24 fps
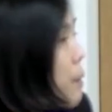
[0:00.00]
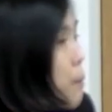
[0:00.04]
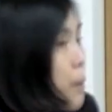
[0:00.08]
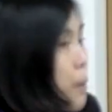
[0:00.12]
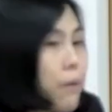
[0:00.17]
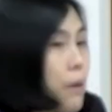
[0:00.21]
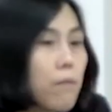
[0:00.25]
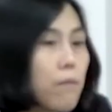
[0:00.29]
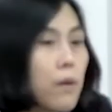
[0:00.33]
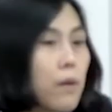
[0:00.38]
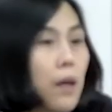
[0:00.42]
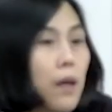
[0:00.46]
with
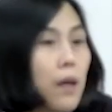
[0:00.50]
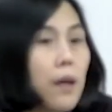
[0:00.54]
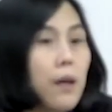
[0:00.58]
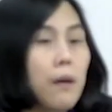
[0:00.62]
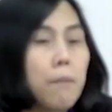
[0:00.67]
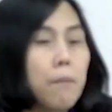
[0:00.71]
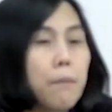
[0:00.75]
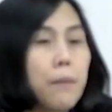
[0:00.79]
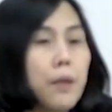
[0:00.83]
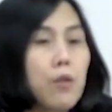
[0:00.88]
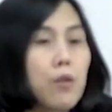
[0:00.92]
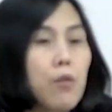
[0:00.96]

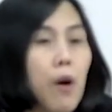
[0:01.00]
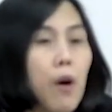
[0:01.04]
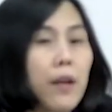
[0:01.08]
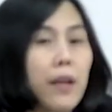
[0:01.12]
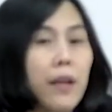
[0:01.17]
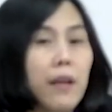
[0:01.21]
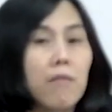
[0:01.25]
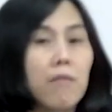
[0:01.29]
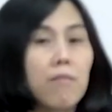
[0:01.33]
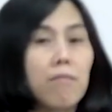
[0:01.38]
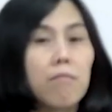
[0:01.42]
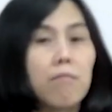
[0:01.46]
uh,
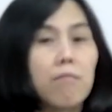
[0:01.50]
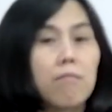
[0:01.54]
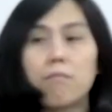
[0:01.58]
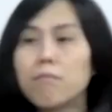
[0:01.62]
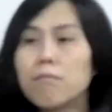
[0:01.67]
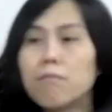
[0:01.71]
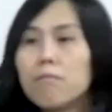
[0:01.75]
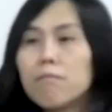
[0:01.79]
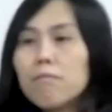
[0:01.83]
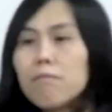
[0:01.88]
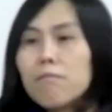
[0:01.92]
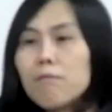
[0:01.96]
Medtronic?
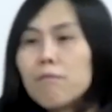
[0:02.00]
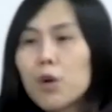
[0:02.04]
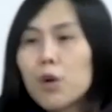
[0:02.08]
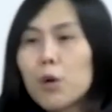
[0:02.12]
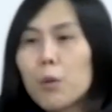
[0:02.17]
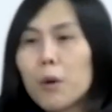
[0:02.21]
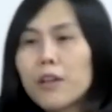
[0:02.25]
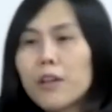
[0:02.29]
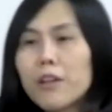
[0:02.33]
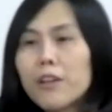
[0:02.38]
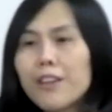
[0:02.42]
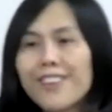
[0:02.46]
No
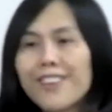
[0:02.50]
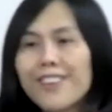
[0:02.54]
one in here.